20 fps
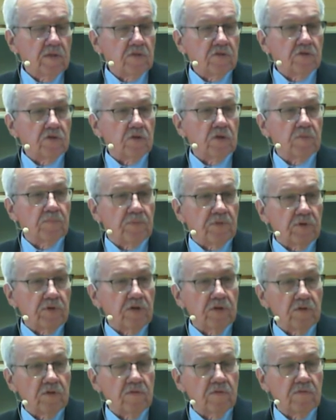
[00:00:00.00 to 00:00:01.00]
to
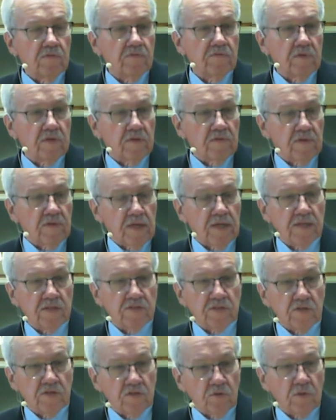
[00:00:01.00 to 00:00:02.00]
approve the things
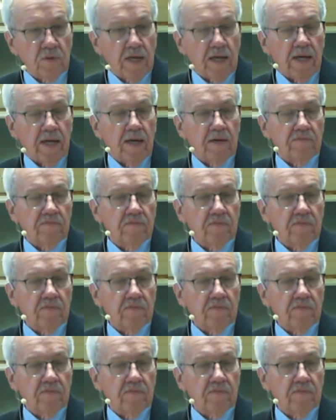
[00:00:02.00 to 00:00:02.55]
in your life